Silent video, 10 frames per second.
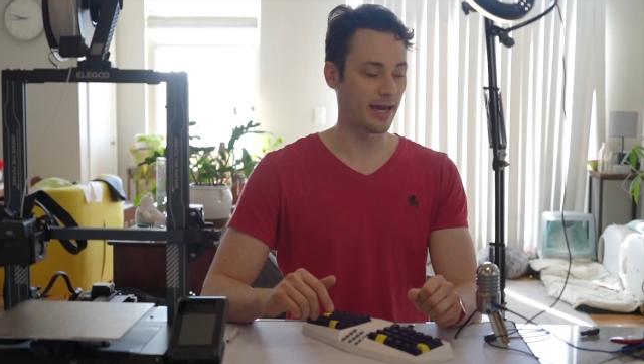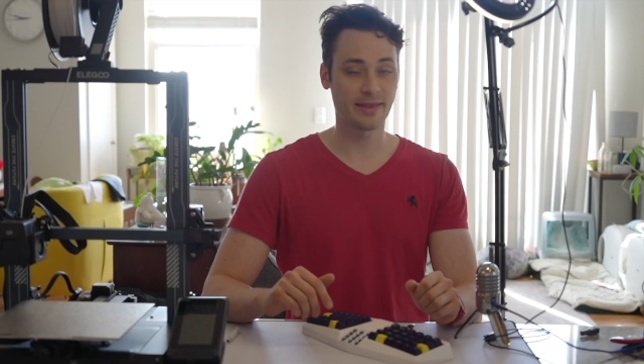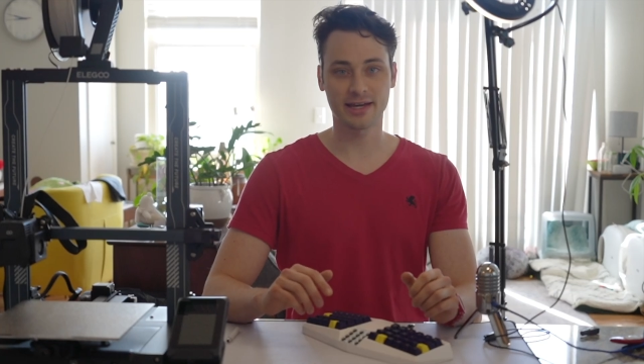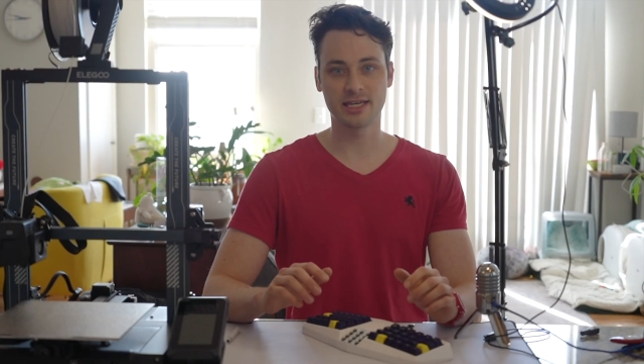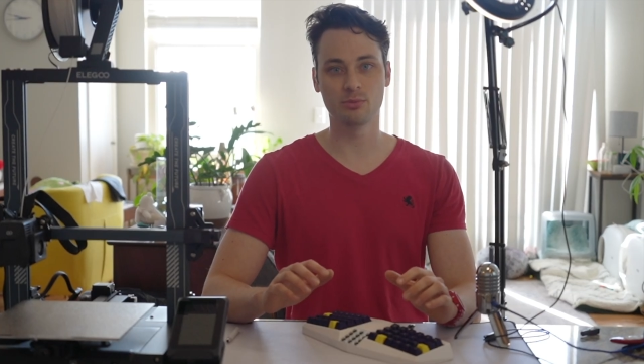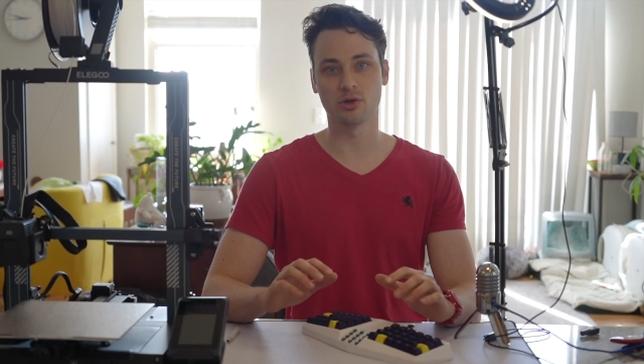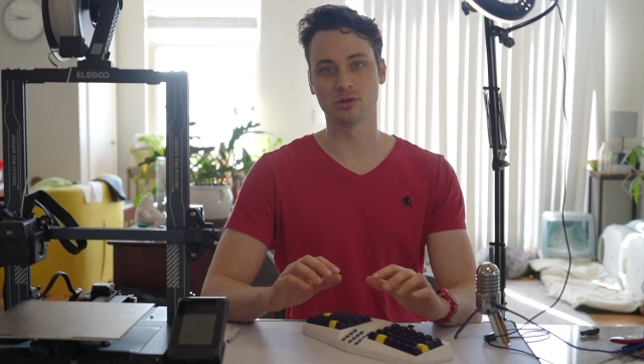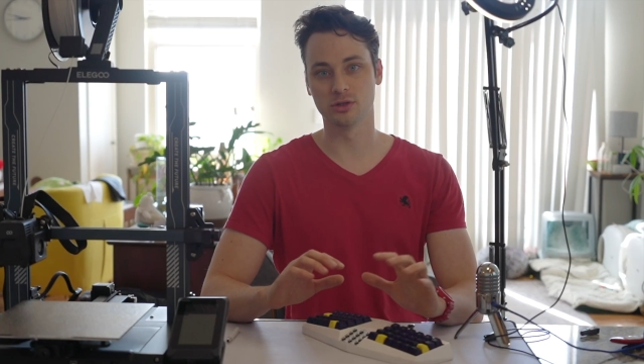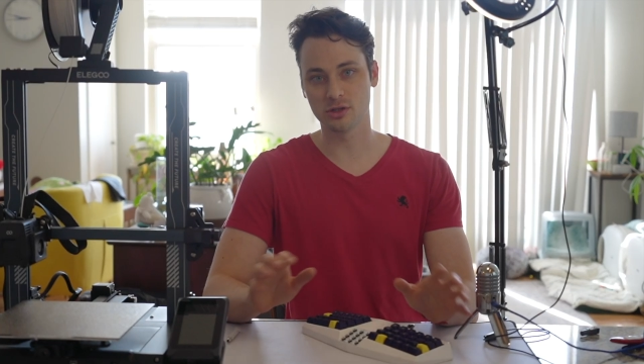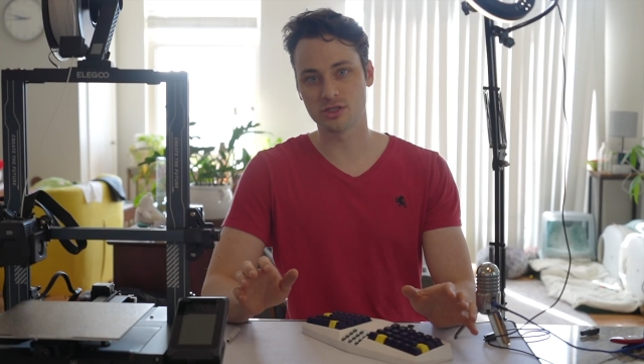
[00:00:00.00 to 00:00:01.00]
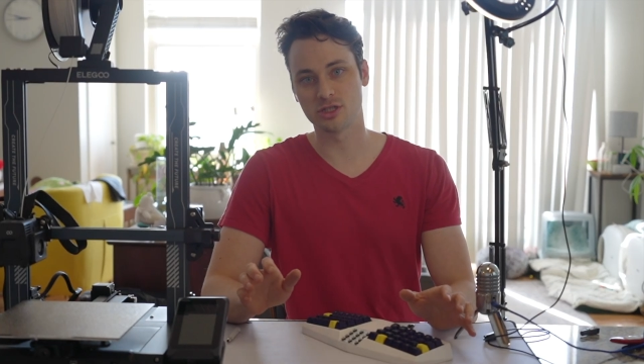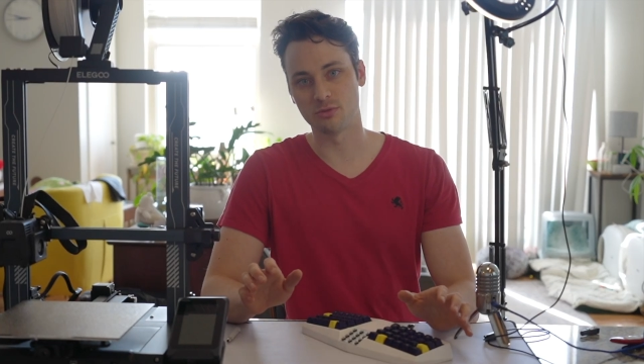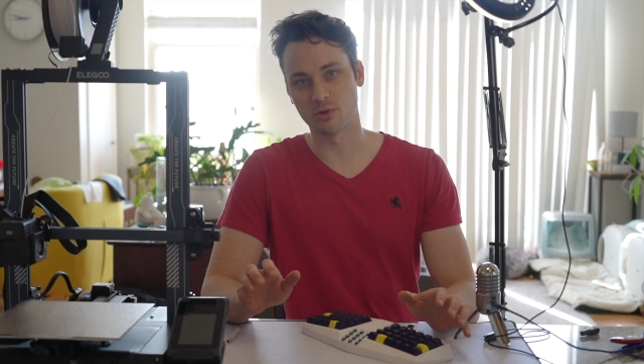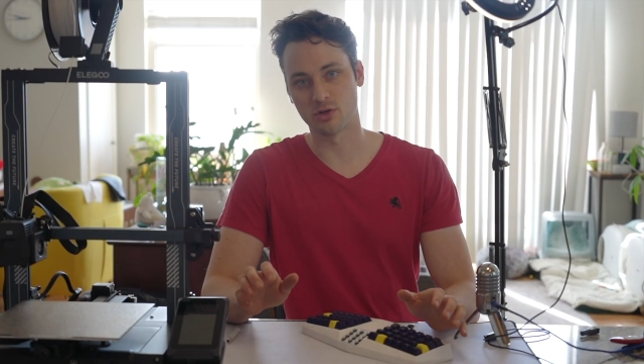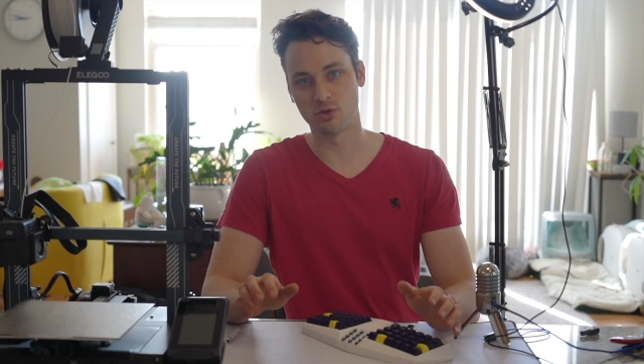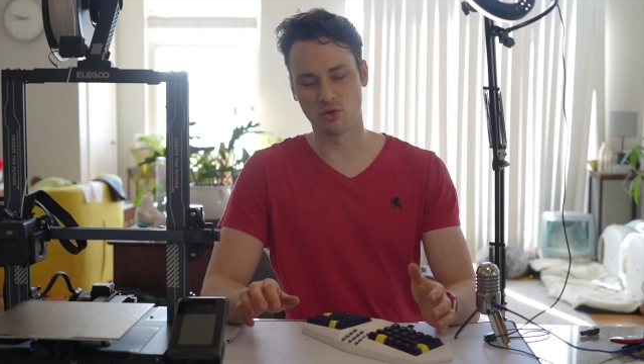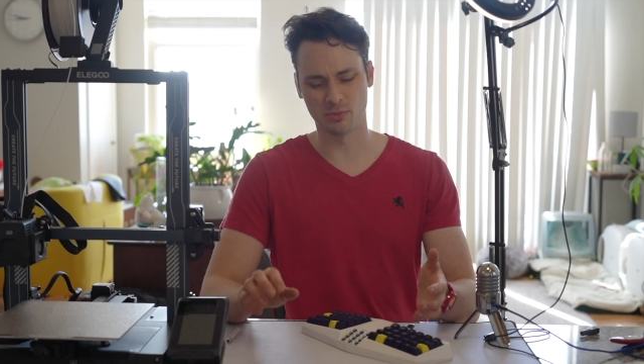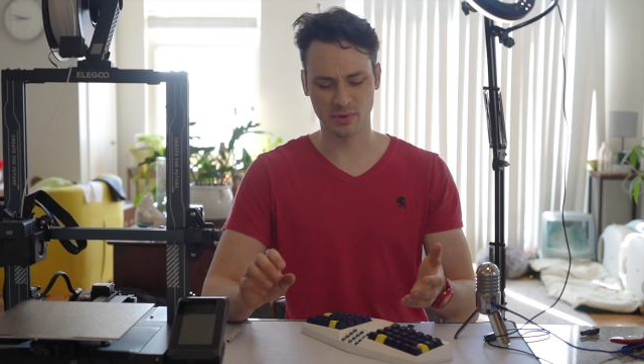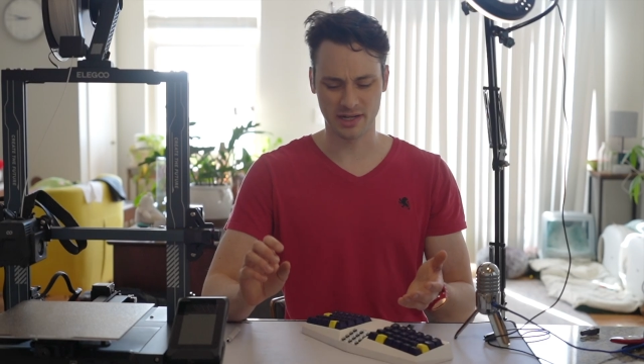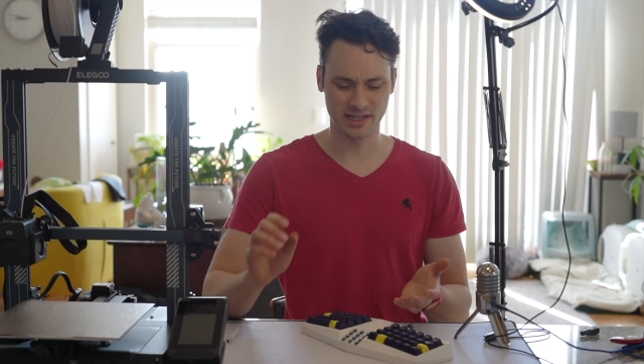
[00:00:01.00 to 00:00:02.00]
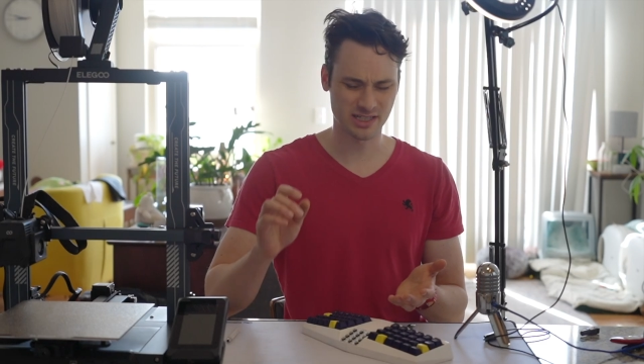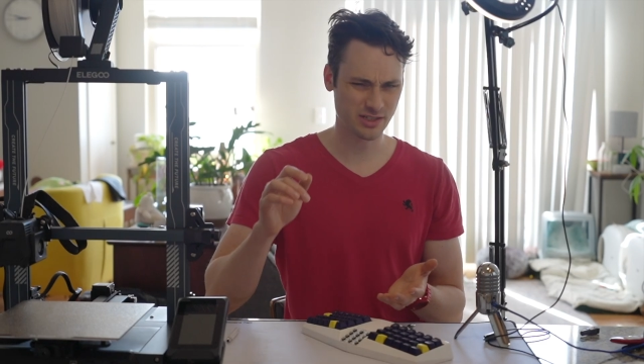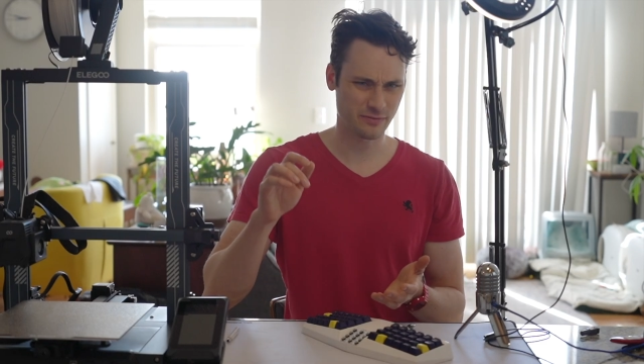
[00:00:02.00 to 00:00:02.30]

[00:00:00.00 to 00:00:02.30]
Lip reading: And that keyboard looked super cool, but it just